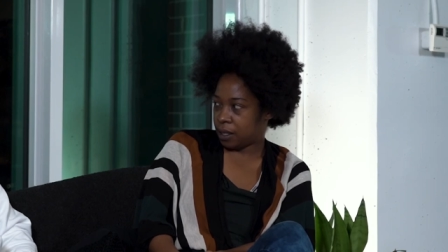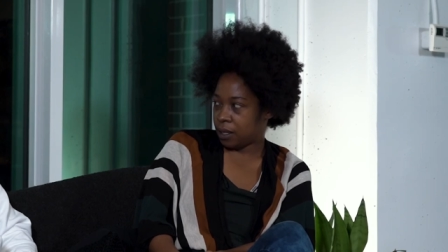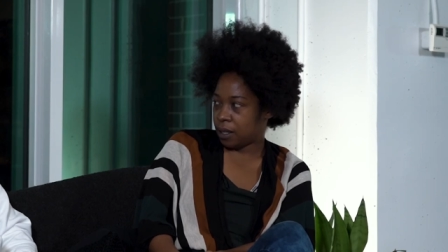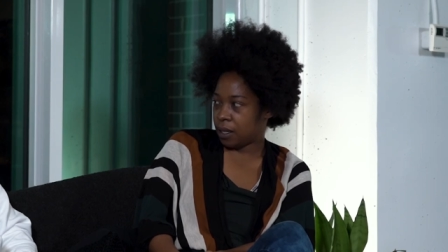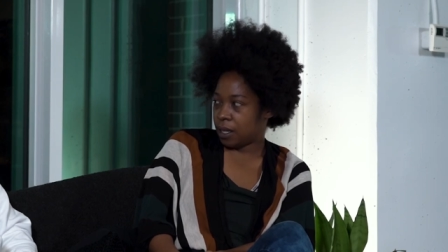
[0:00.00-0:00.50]

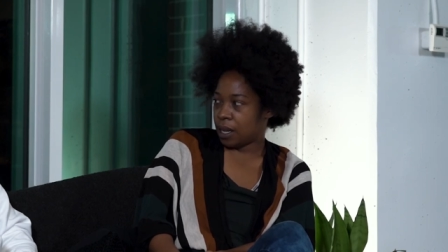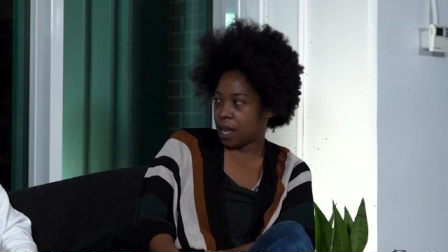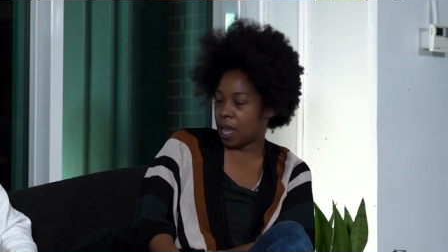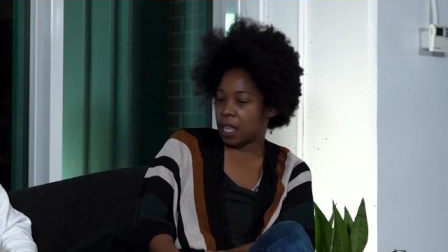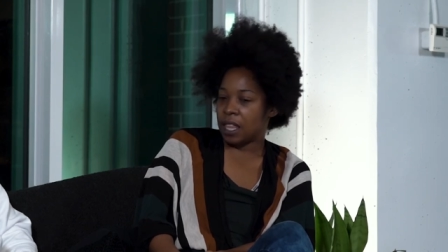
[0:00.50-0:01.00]
Mm
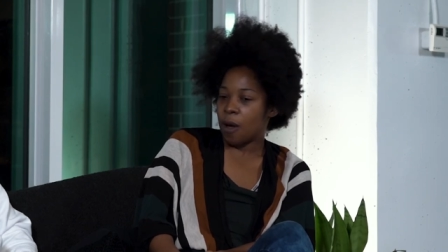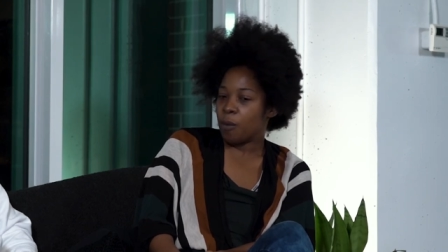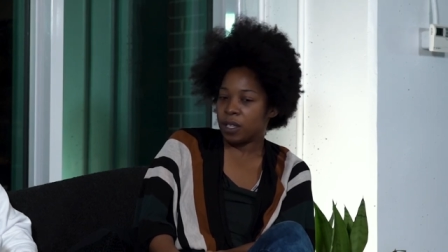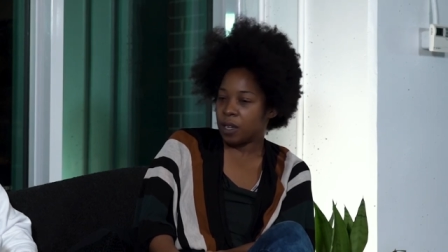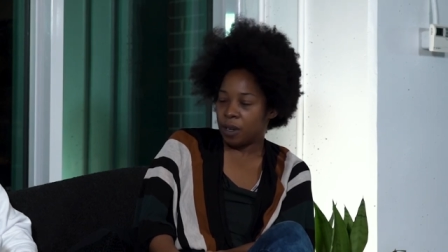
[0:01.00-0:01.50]
that
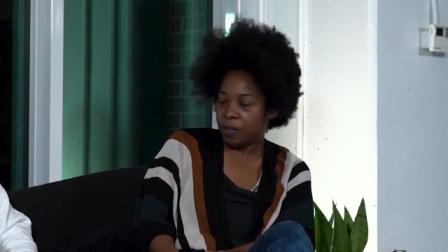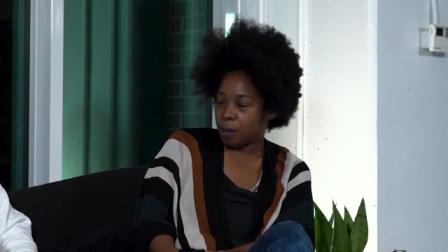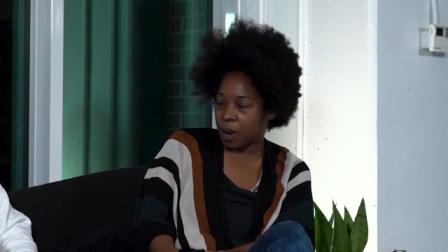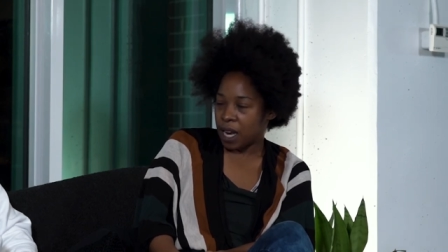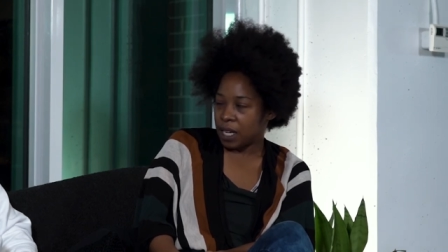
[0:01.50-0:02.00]
wasn't
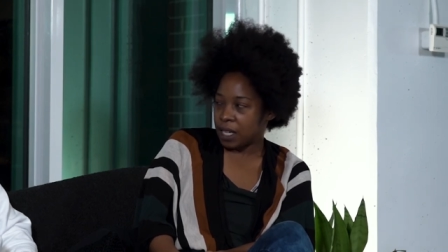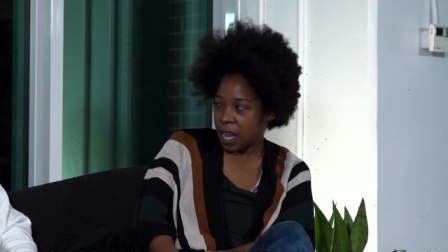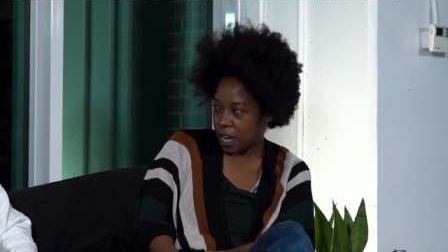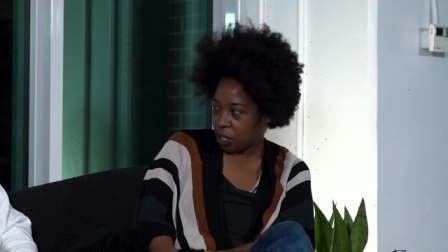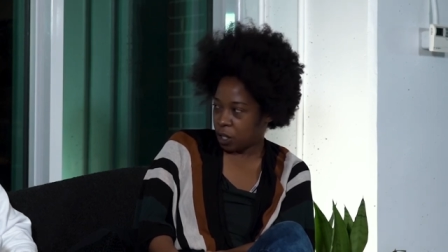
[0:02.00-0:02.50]
even my
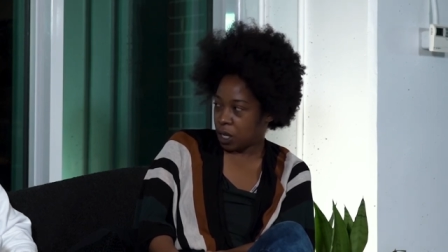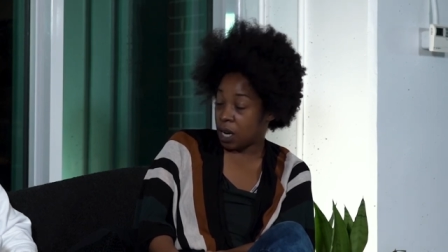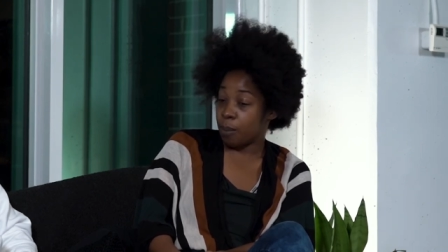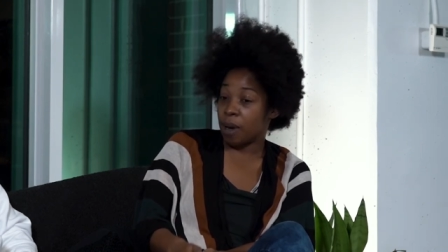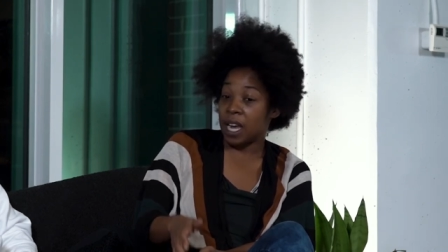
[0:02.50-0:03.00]

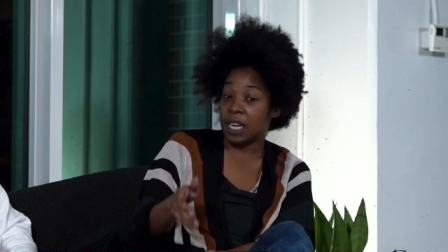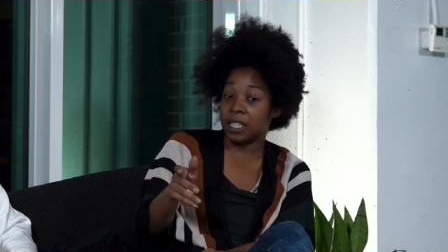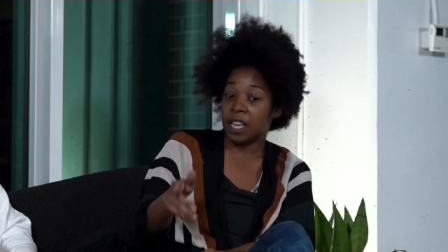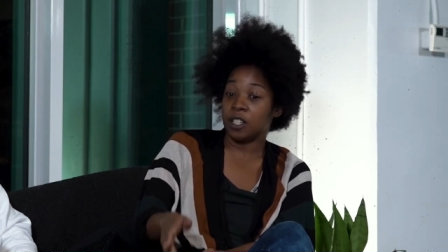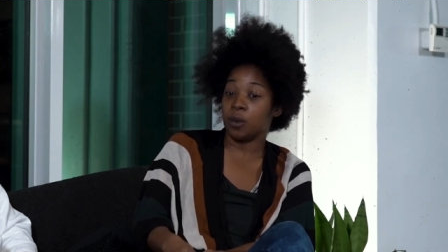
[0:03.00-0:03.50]
intention. My
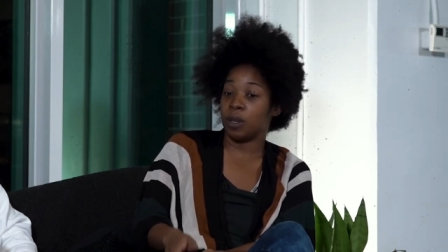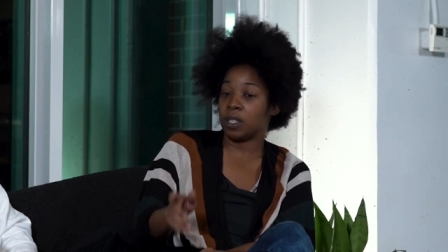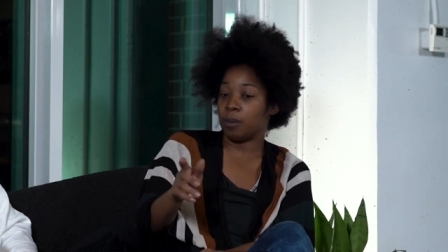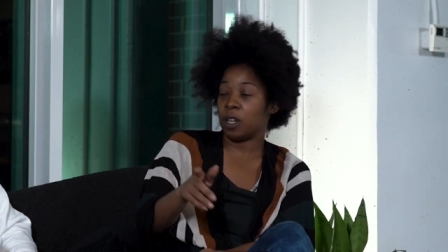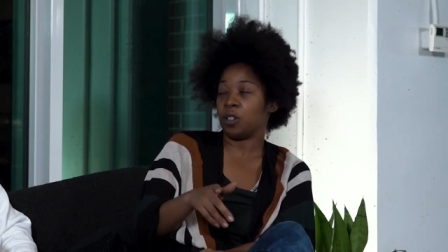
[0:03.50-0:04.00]
intention was
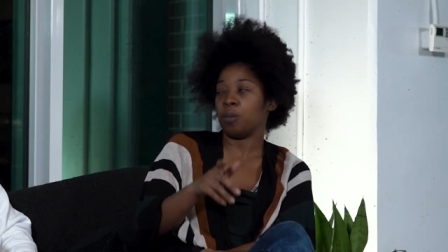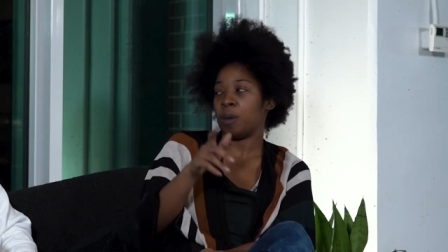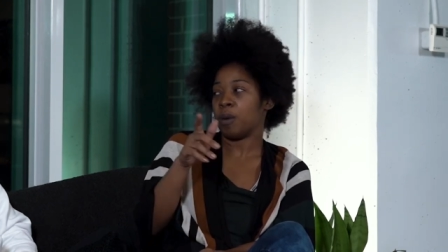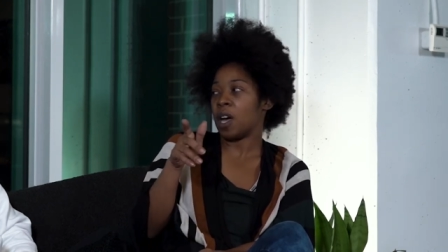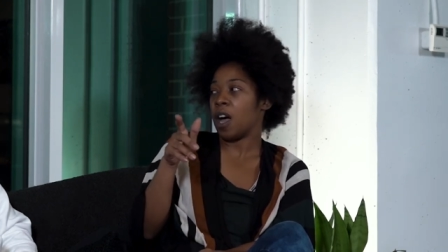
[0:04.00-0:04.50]
to make sure
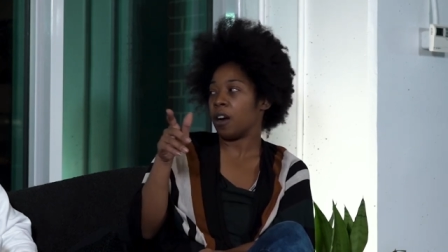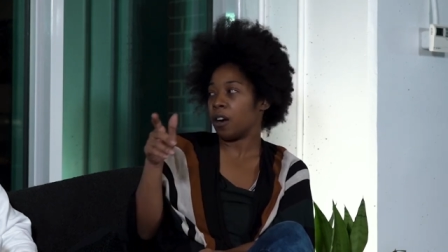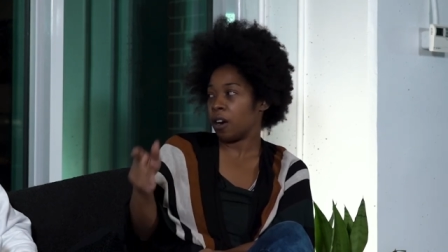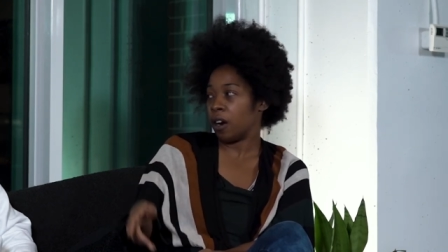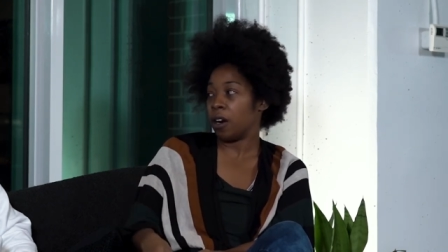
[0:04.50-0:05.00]
people got
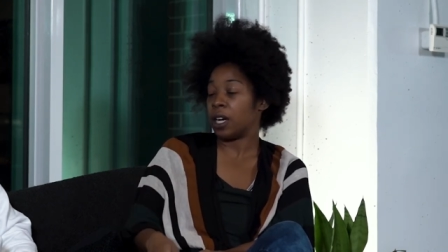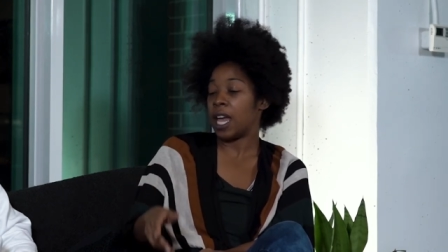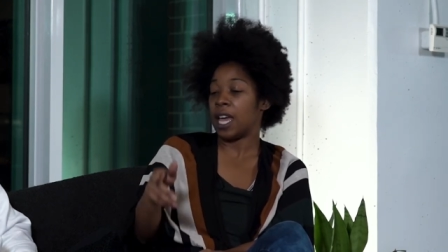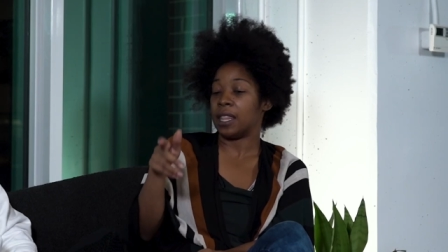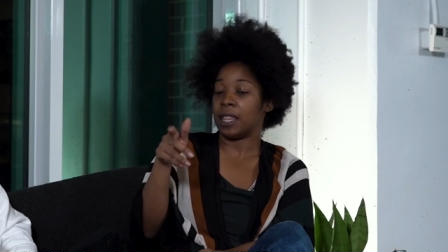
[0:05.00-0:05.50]
heard,
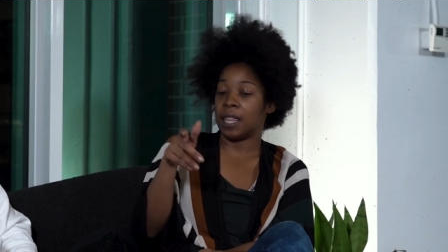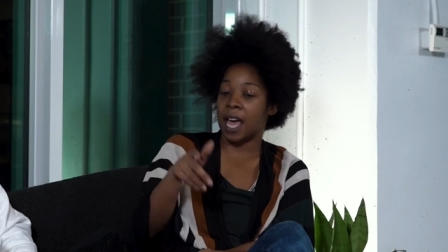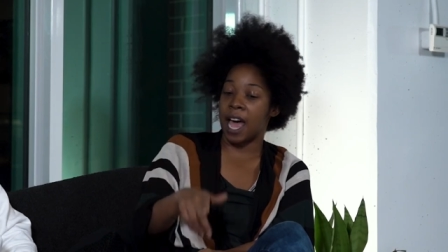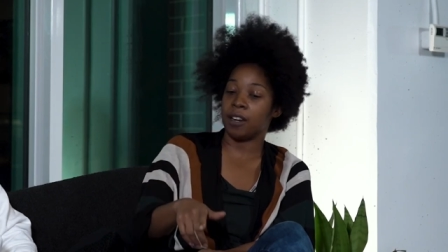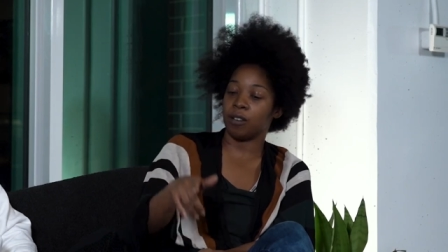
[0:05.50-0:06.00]
and
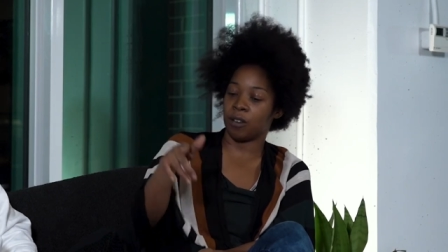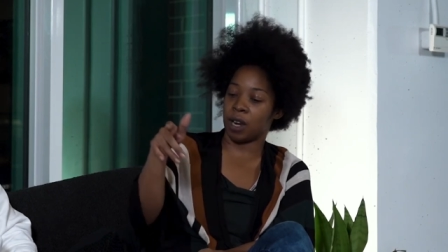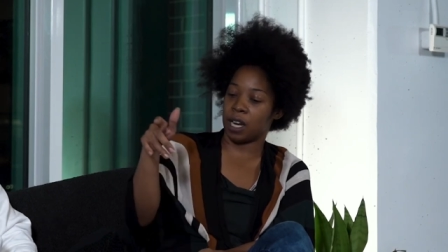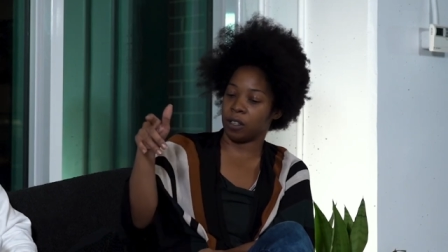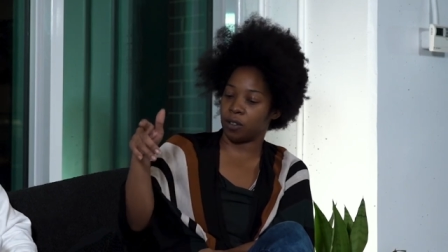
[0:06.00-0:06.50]
that
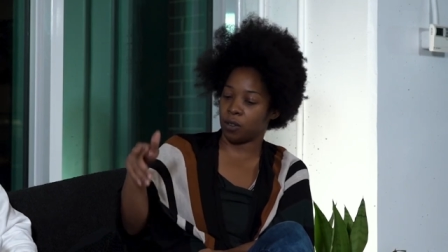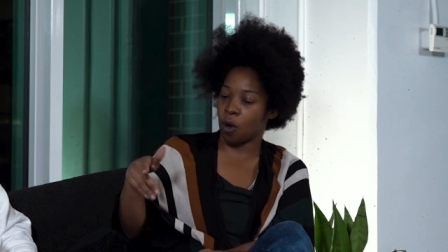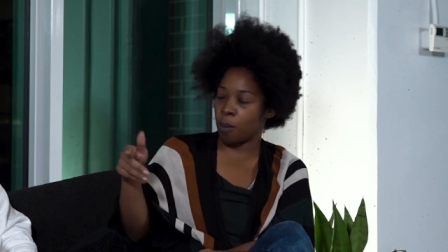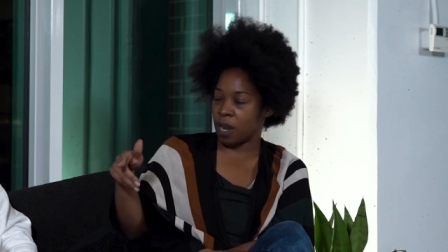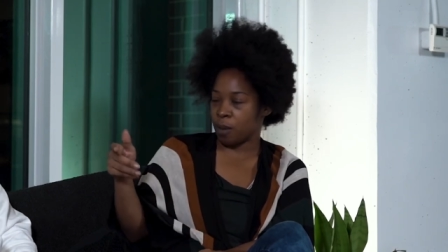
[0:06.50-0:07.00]
created
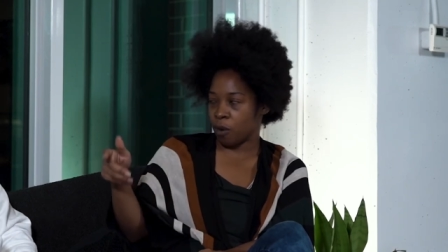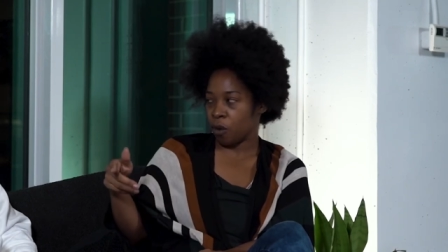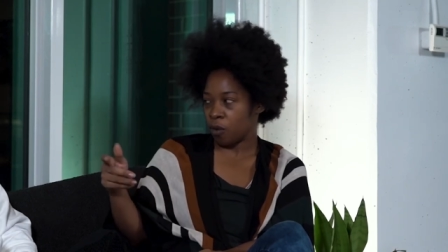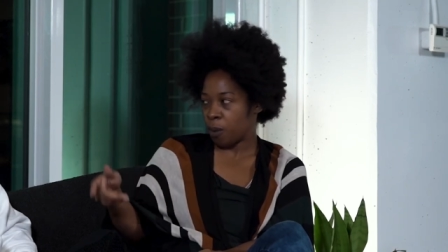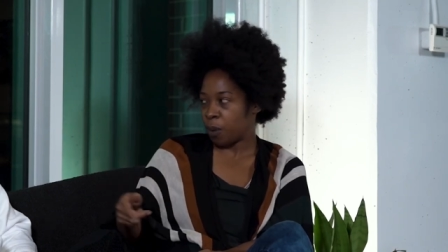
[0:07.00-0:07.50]
so many
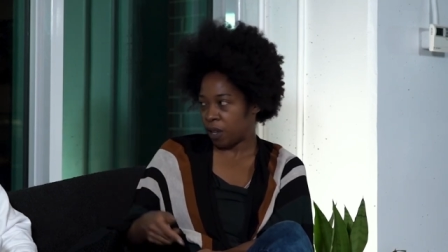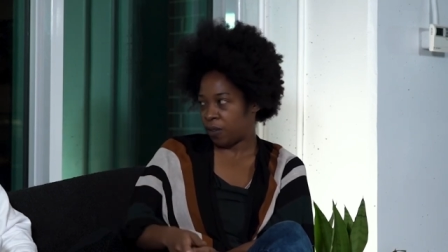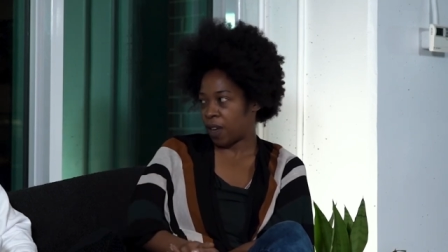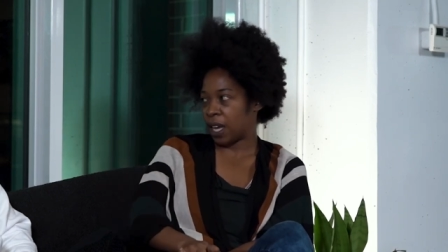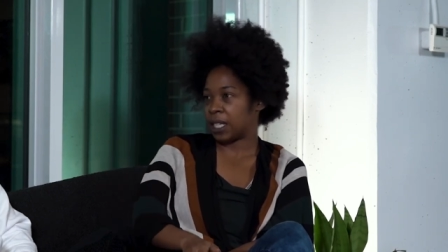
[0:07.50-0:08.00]
more ripple
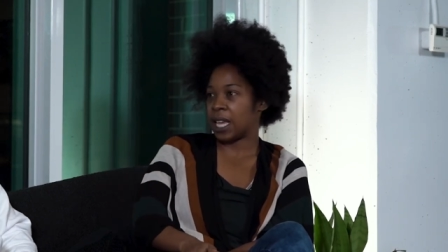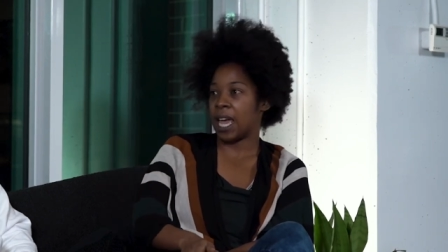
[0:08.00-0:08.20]
effects.